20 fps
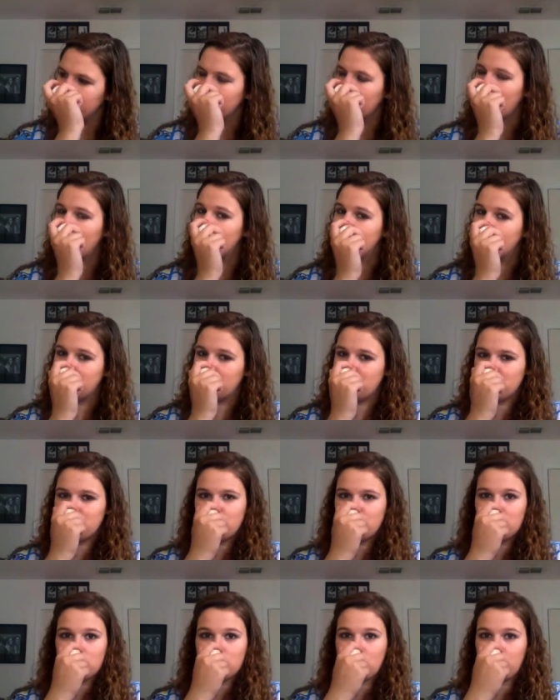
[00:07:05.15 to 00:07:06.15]
And this is
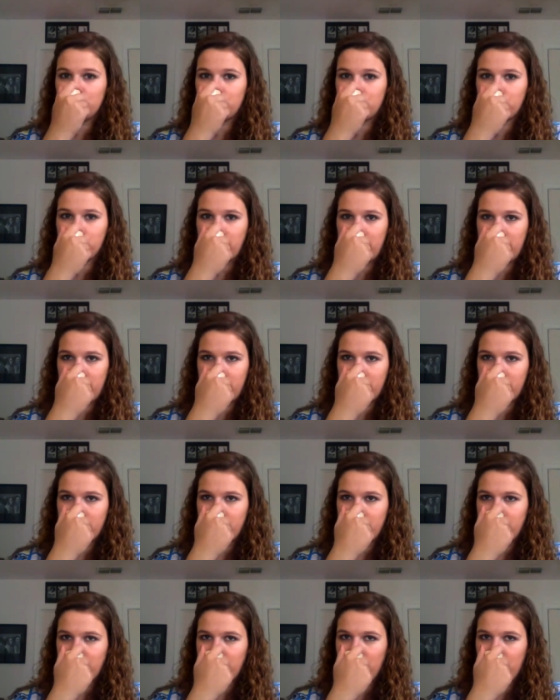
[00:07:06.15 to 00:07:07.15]
just so sweet.
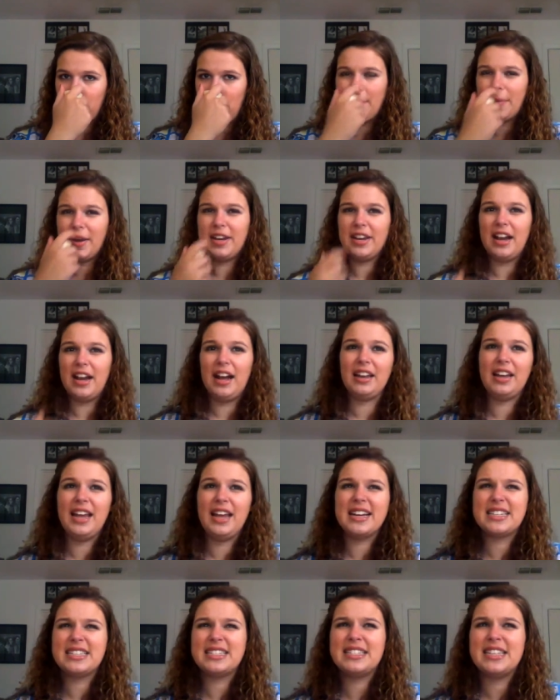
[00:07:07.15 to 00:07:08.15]
But not like
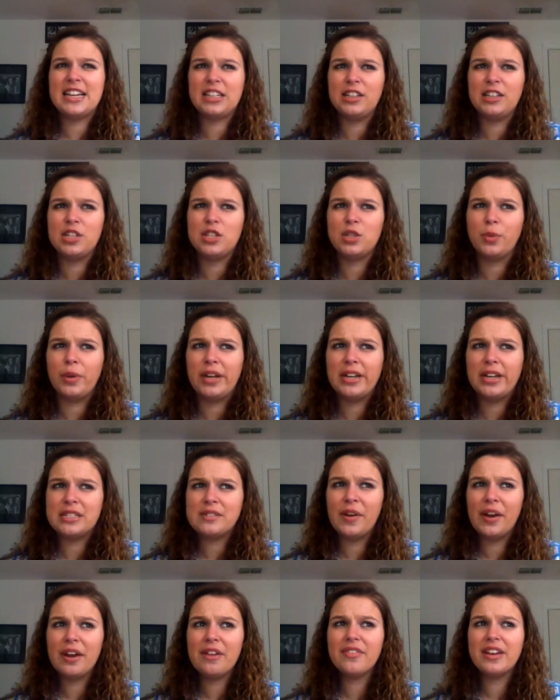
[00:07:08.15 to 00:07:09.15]
sickly sweet. It's
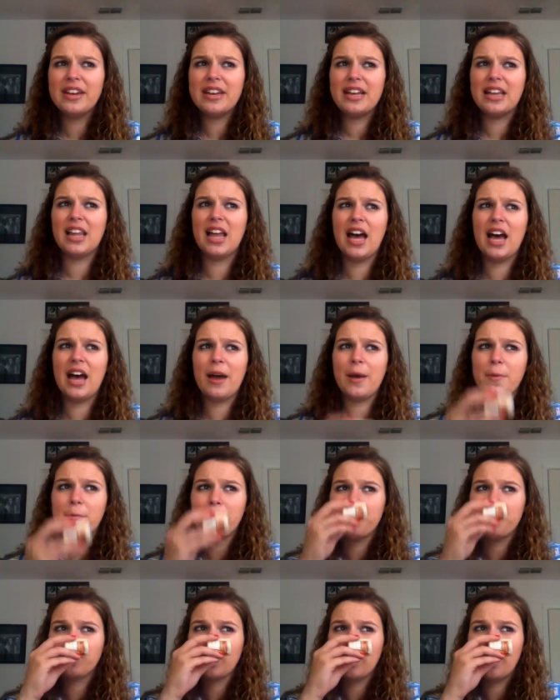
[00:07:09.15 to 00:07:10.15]
very vanilla,
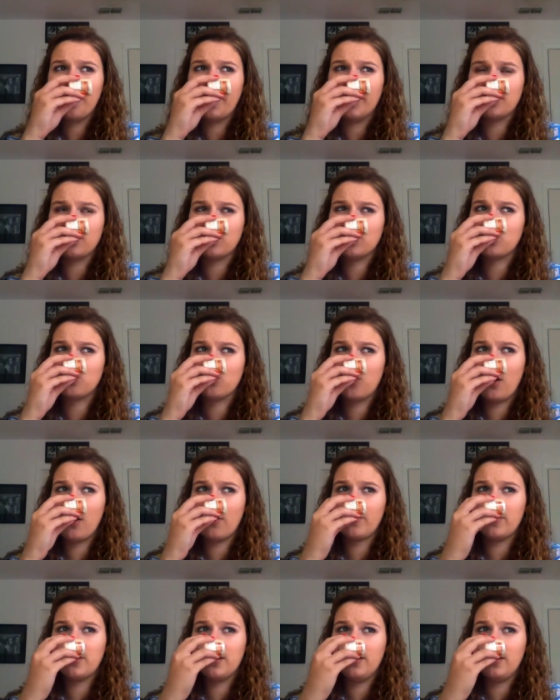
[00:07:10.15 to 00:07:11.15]
but it's a strong
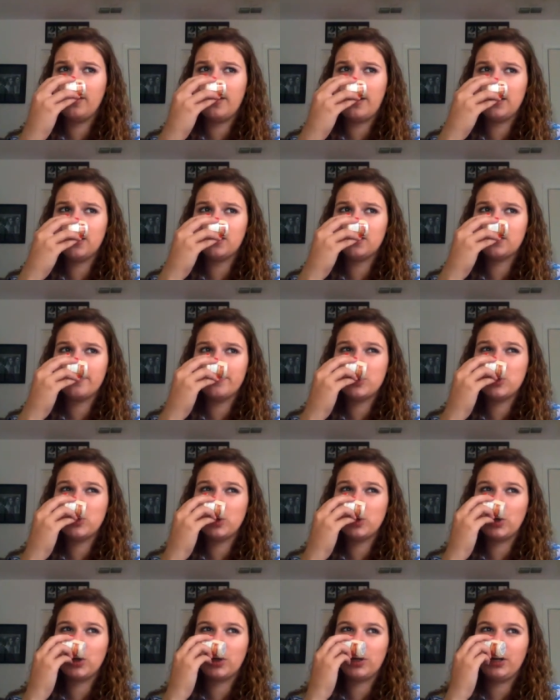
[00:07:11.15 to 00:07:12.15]
vanilla and some
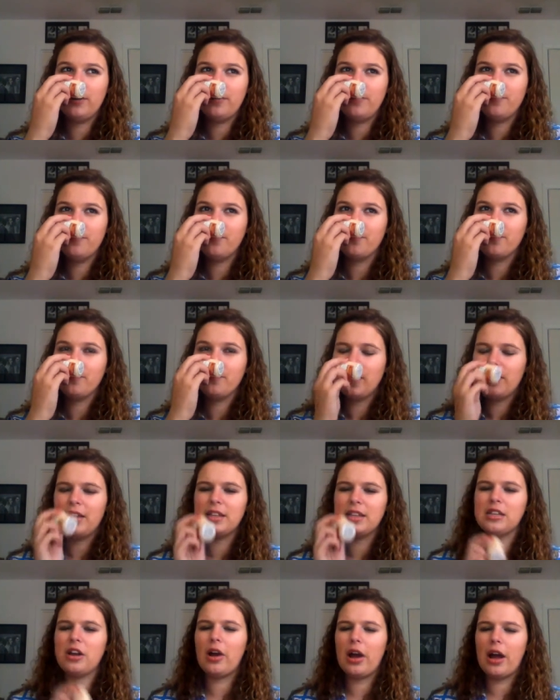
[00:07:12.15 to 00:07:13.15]
sugar.
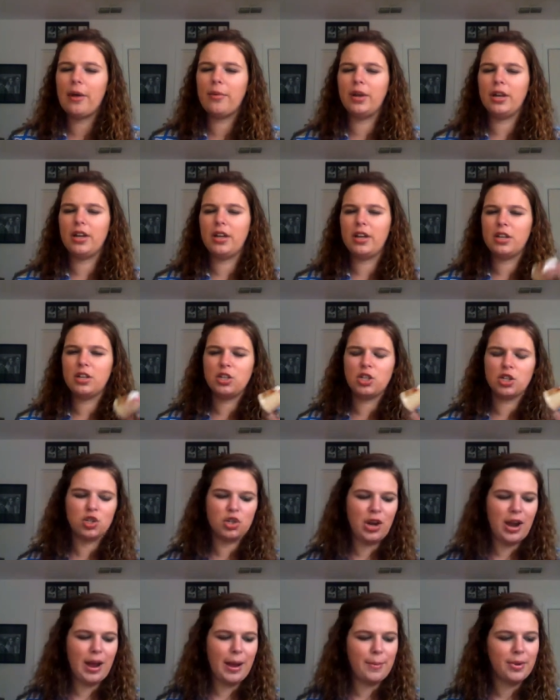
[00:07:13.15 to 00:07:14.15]
That's how I would
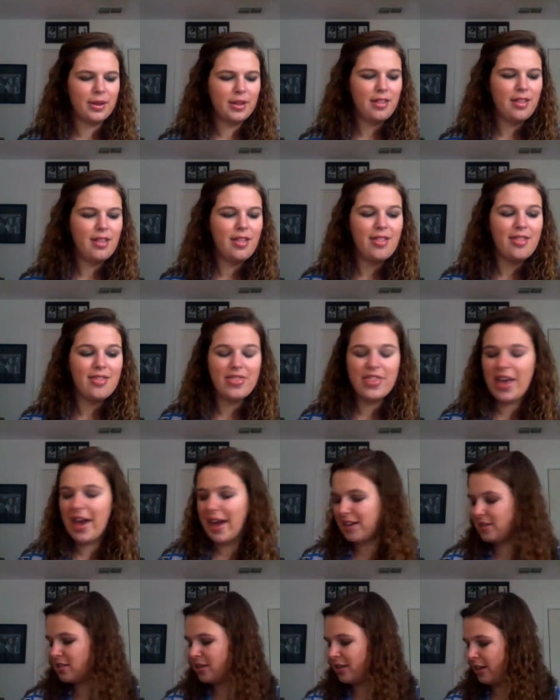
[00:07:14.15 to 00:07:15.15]
describe
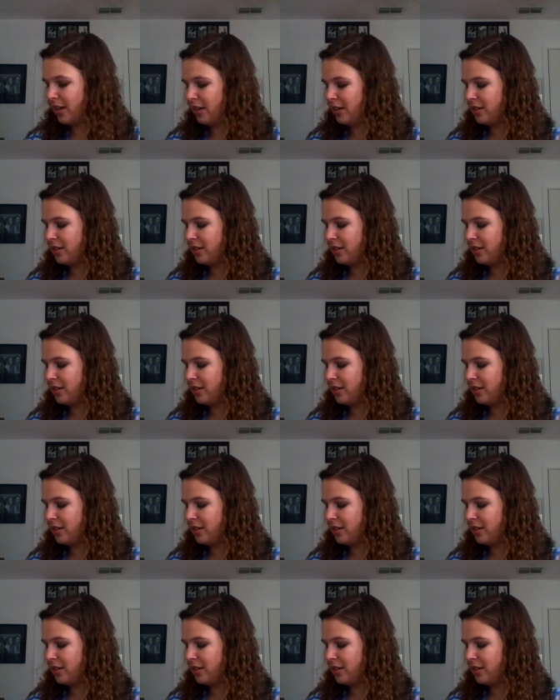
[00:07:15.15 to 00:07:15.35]
that scent.